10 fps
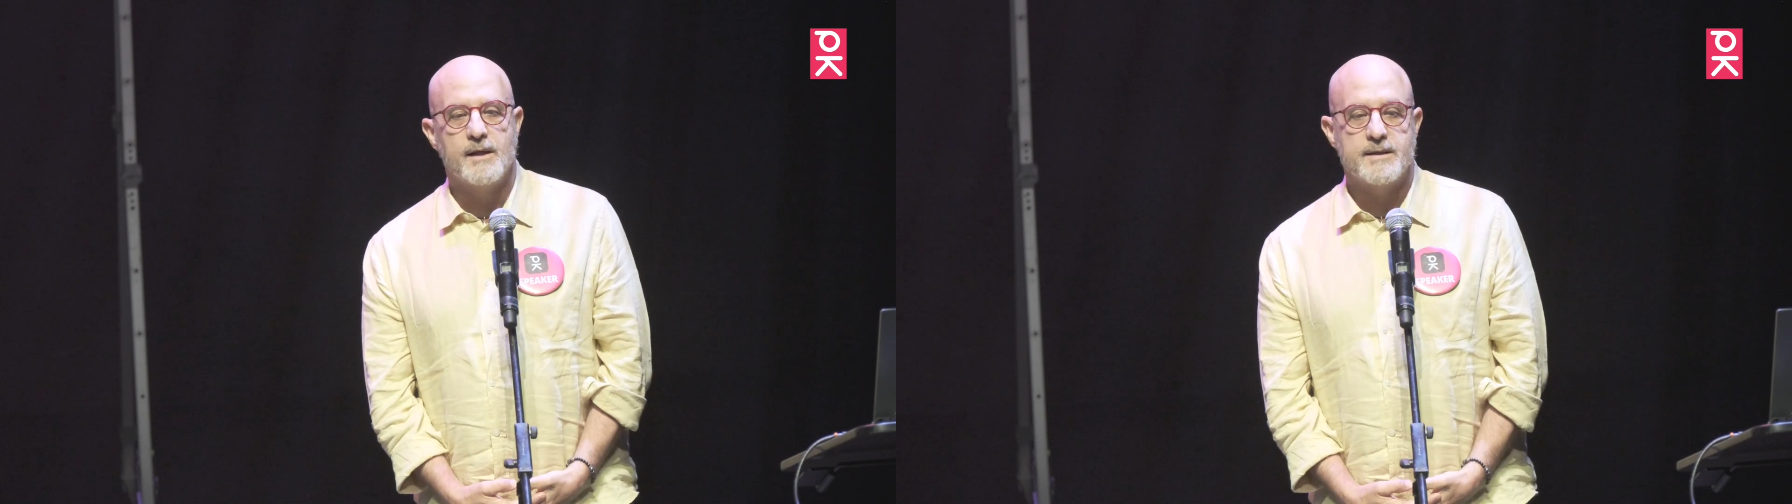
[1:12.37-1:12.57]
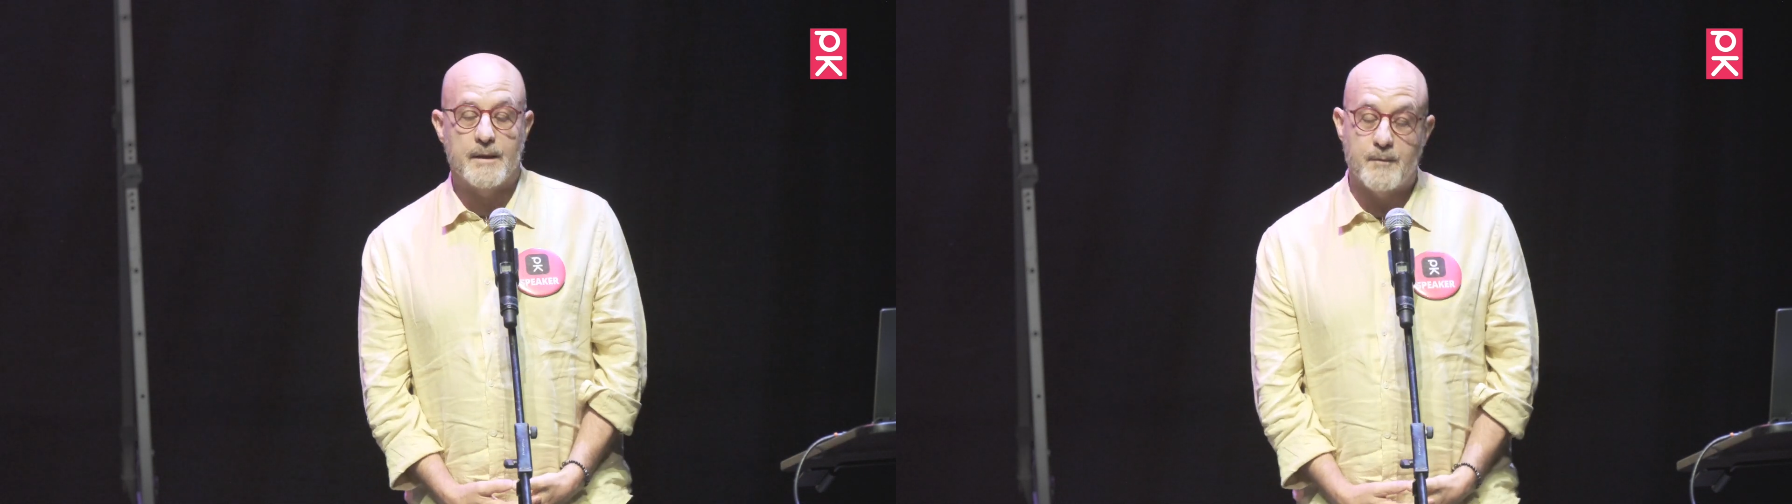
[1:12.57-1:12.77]

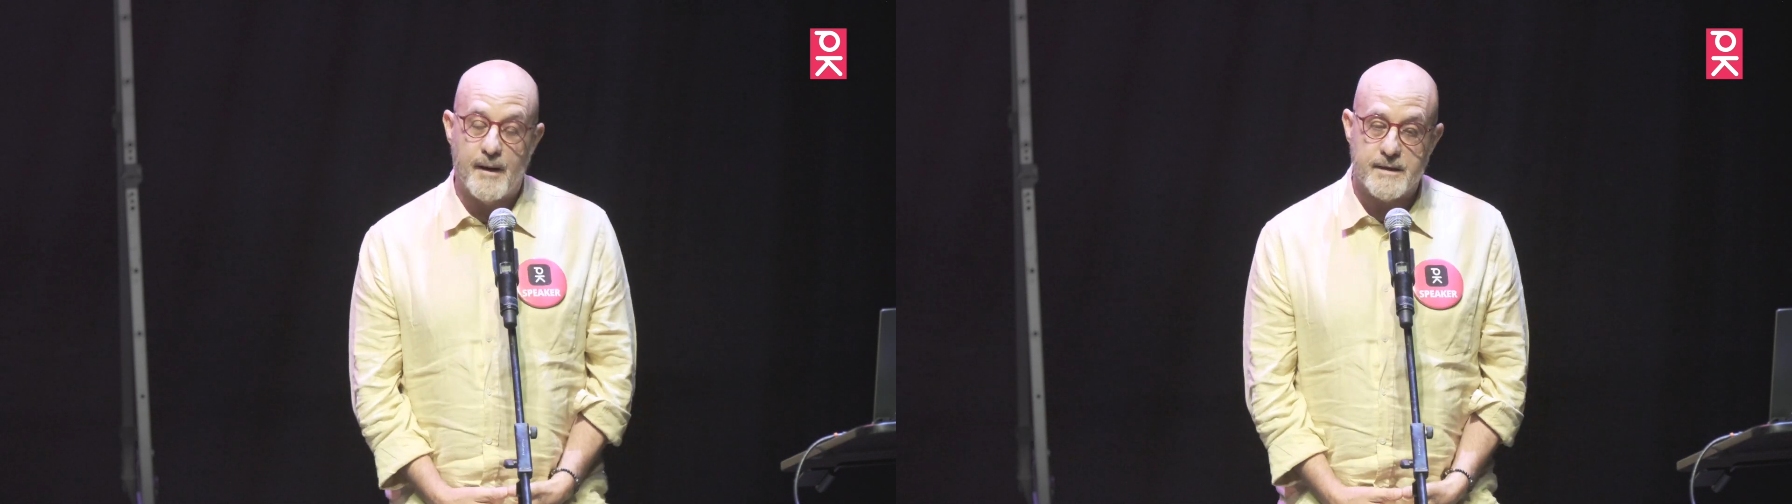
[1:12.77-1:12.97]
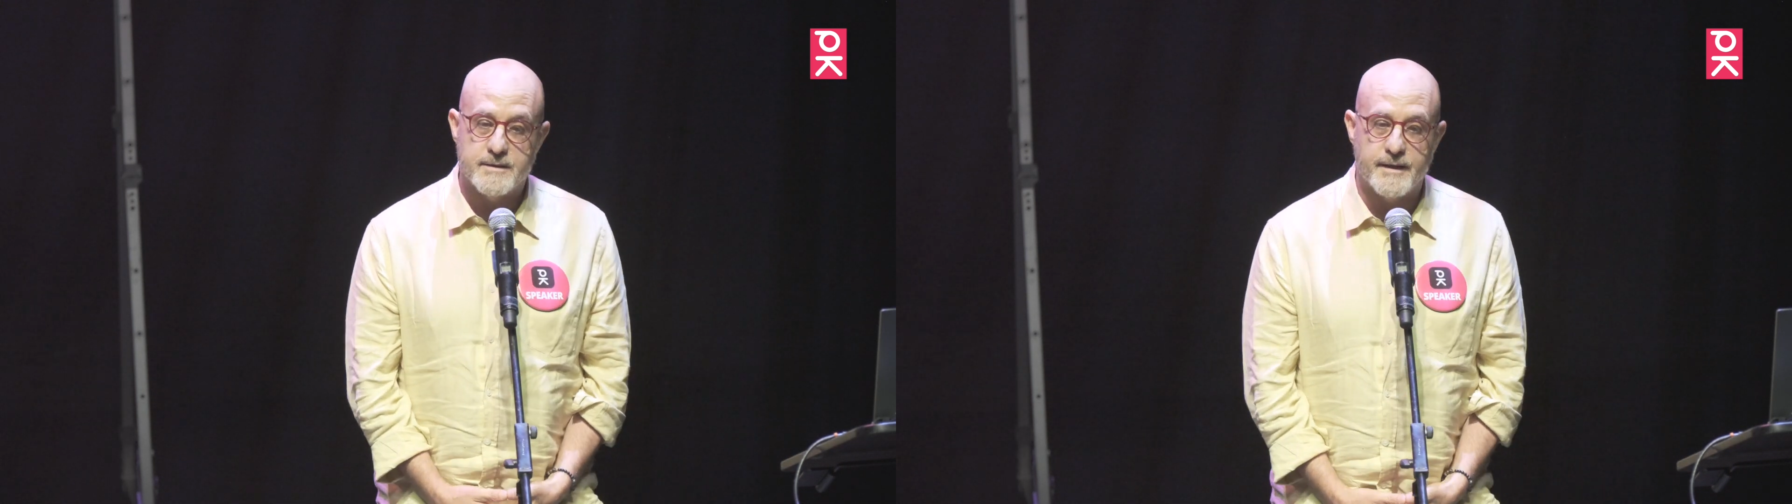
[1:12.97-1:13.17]
Table
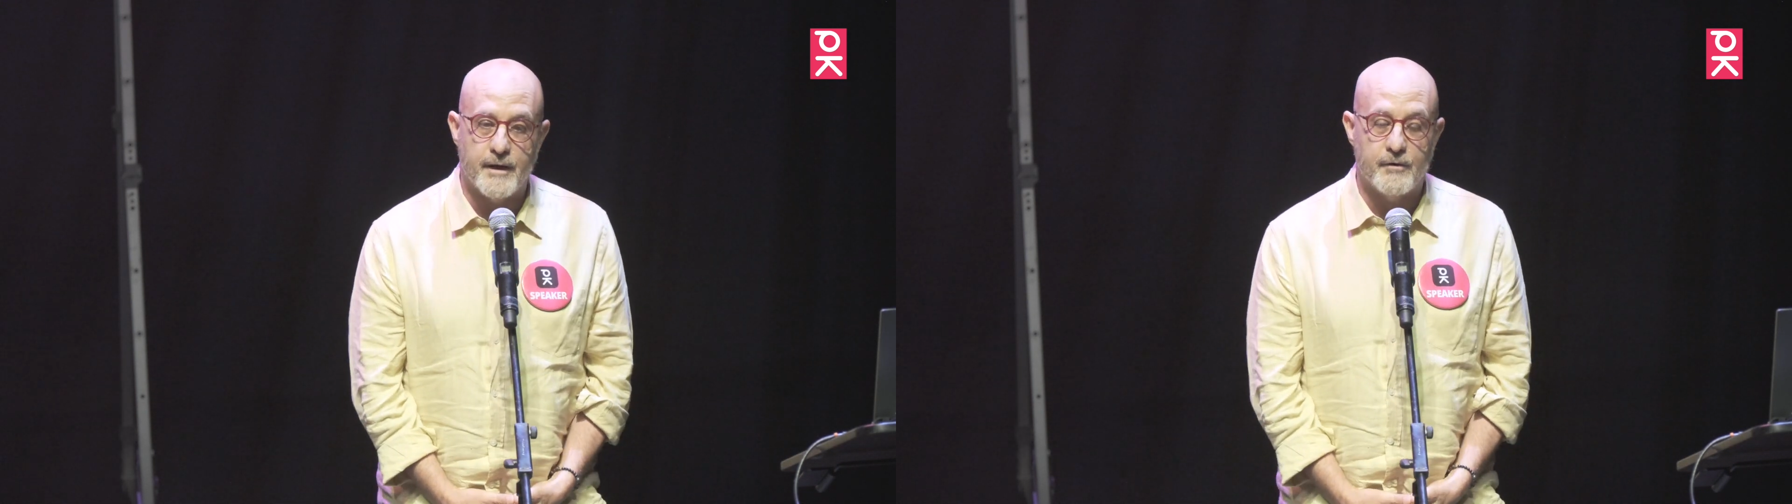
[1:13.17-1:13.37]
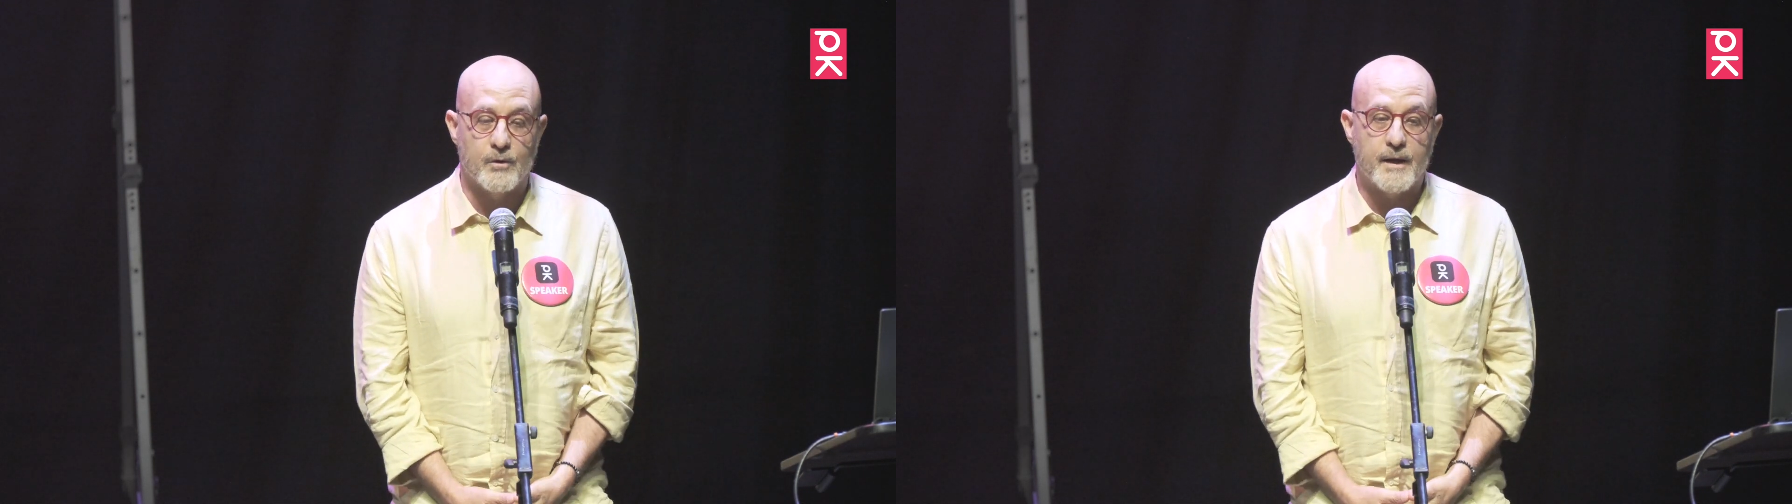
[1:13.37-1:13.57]
Mountain
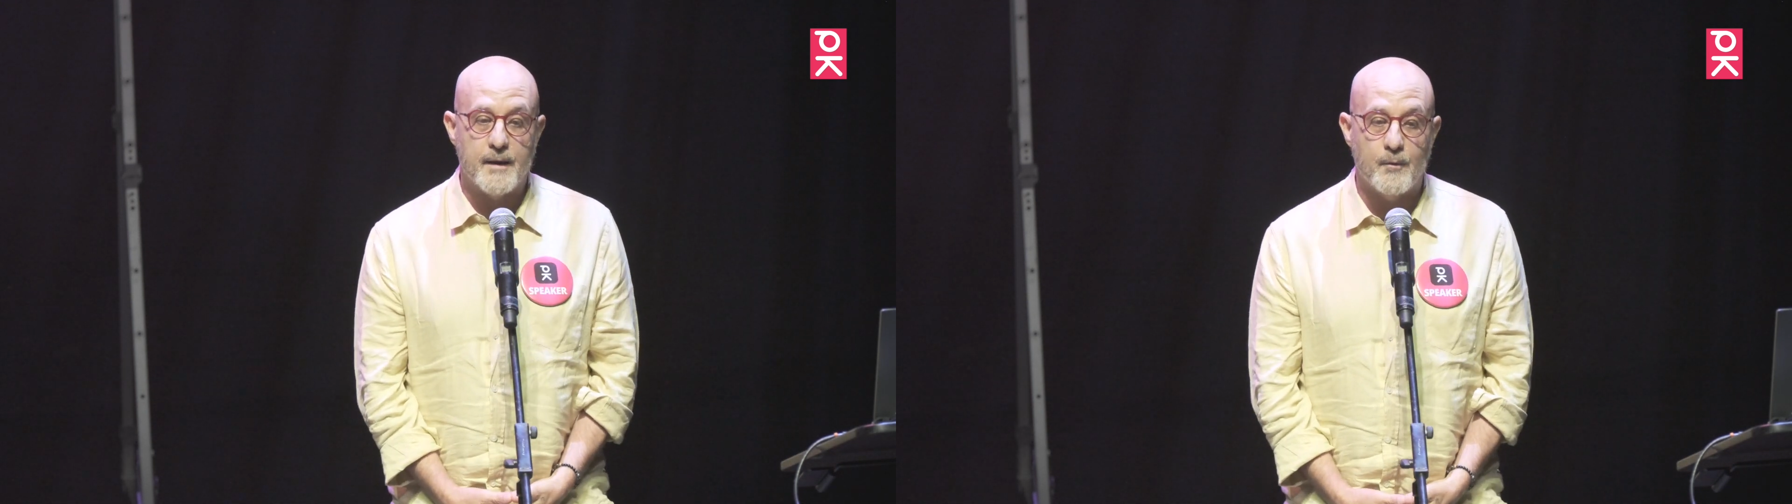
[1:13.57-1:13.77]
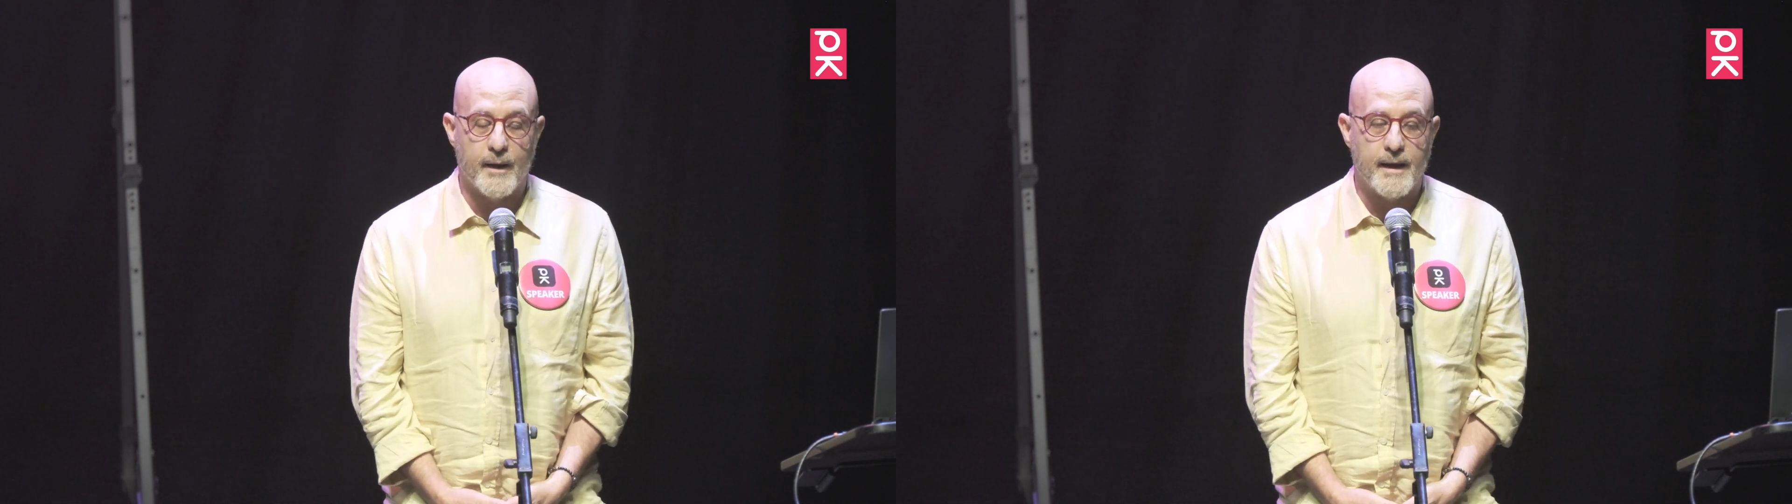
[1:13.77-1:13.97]
Aerial
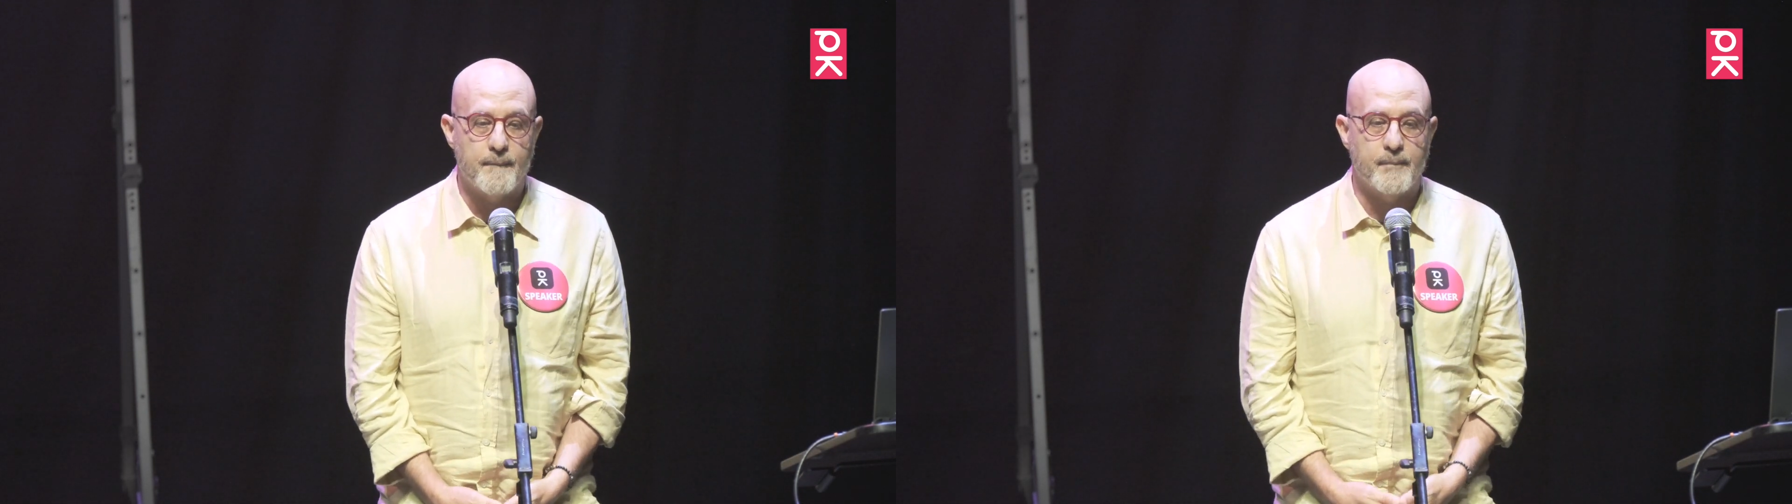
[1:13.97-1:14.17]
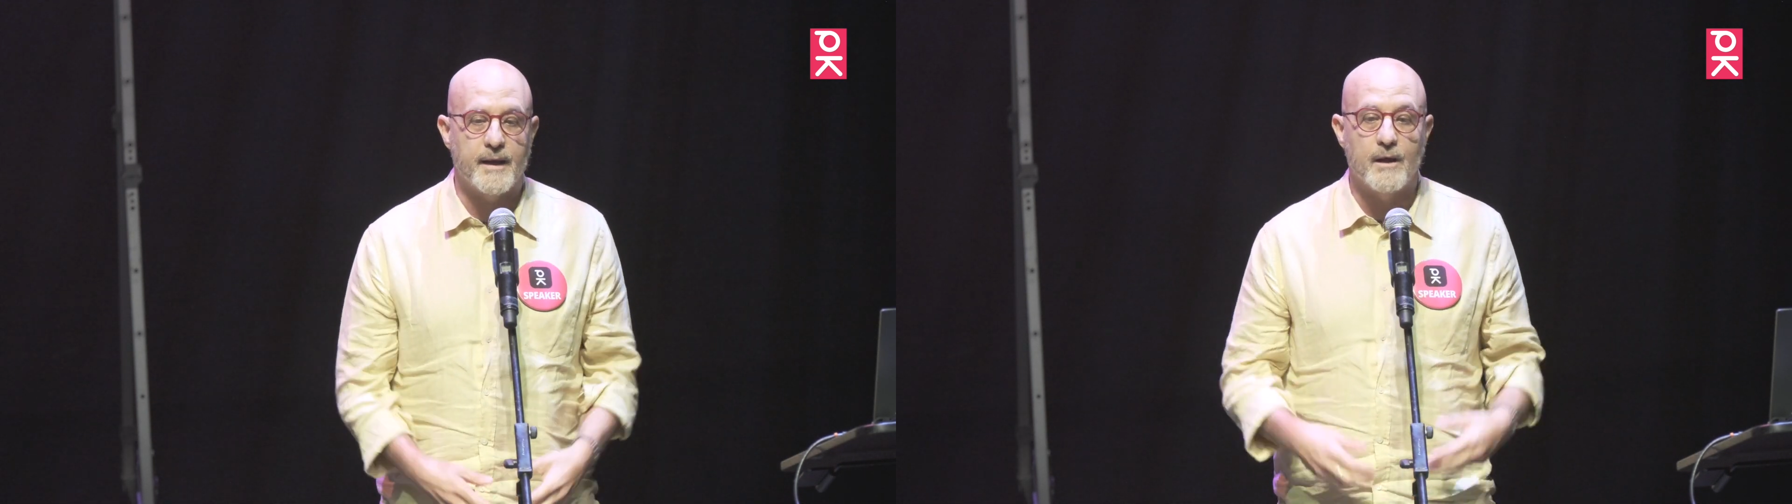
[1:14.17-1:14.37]
Cableway
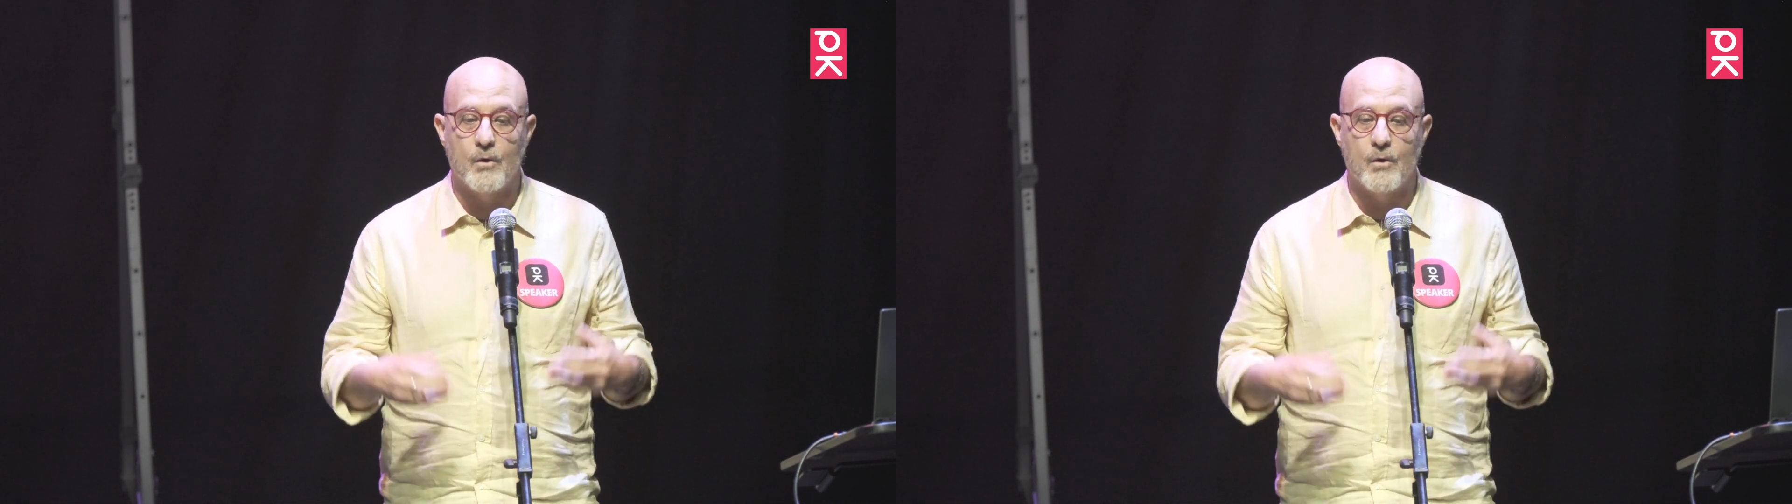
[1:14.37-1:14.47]
Company,